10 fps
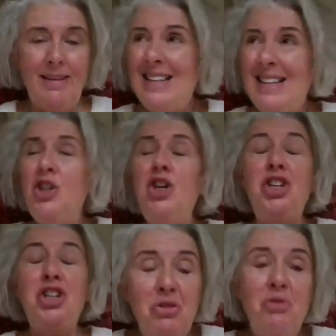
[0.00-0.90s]
That's
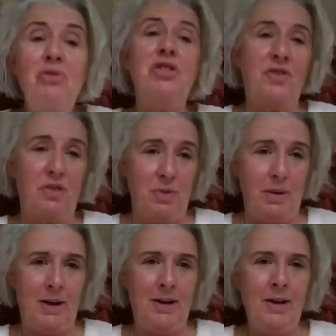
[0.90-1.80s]
huge for
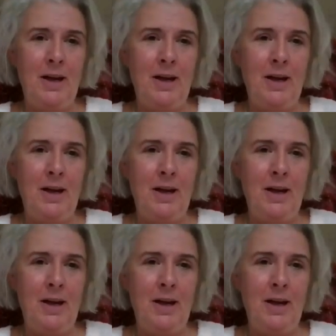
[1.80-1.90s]
women,